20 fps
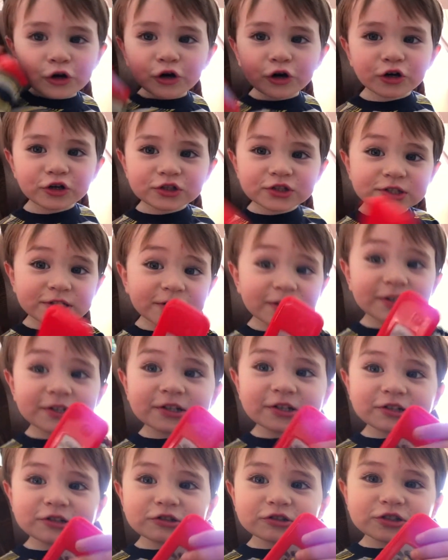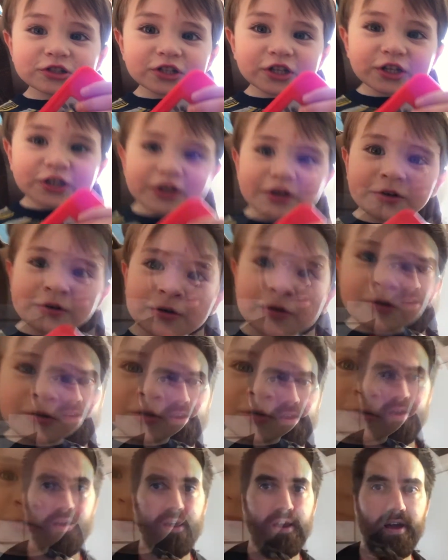What's up, Goody?
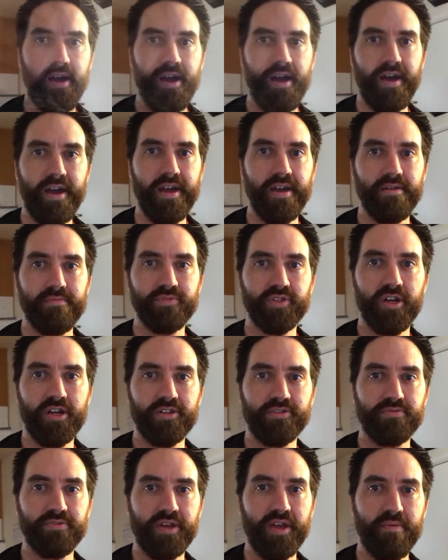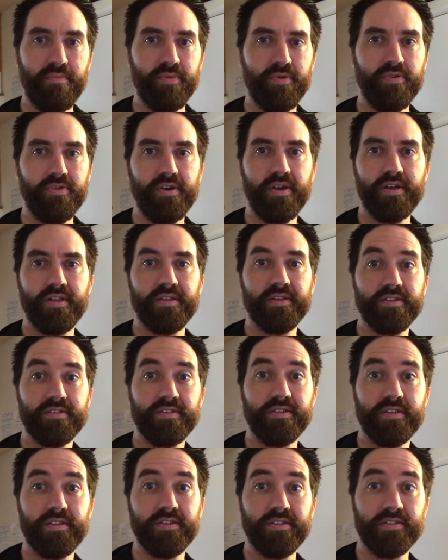Hi, I'm Joshua Kemble, and
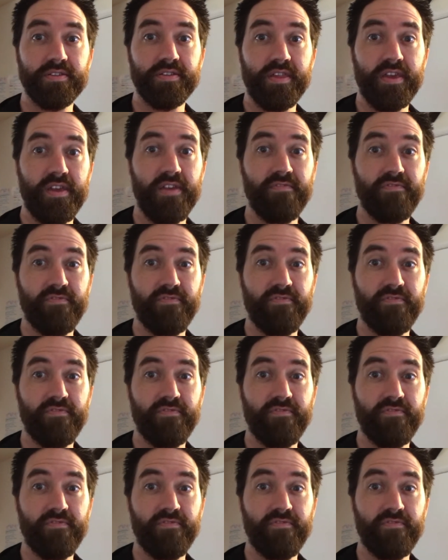this is the